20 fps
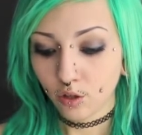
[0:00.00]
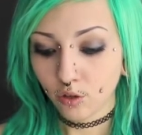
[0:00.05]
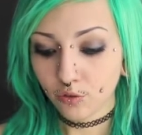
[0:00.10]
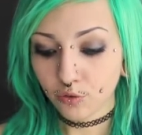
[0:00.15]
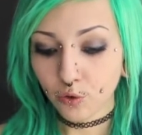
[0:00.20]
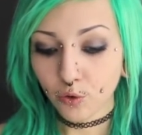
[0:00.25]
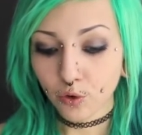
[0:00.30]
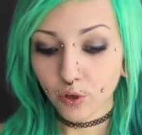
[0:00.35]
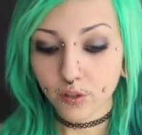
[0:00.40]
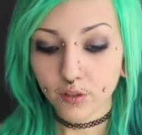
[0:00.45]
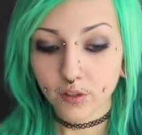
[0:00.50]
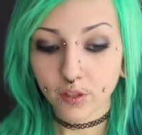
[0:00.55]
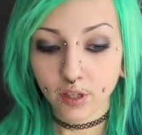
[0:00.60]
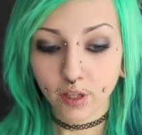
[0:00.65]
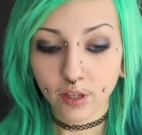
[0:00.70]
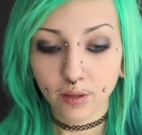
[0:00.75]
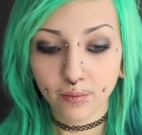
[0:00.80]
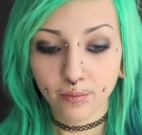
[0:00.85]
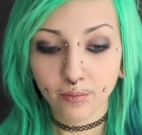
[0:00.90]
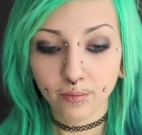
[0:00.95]
of course,
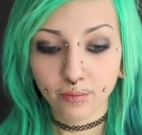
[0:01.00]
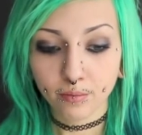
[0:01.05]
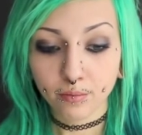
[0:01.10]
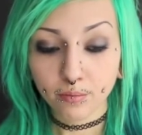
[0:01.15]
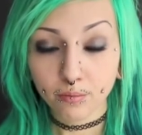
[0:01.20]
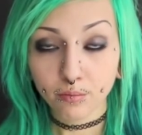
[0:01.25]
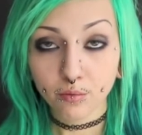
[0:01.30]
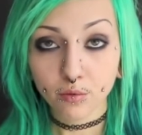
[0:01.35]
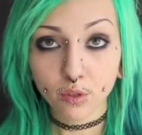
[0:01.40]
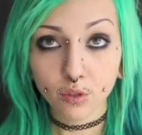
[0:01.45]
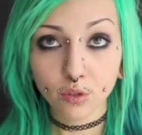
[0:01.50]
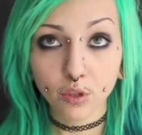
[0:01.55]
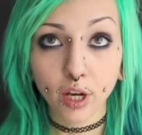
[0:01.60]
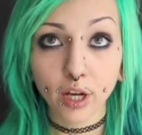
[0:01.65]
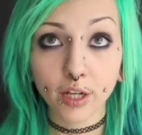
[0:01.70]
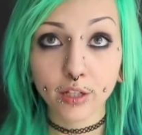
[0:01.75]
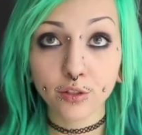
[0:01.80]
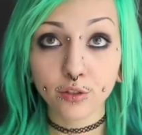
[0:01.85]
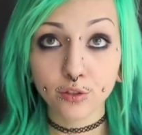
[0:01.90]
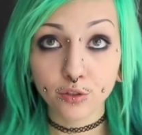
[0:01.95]

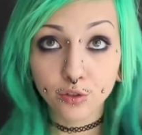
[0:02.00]
try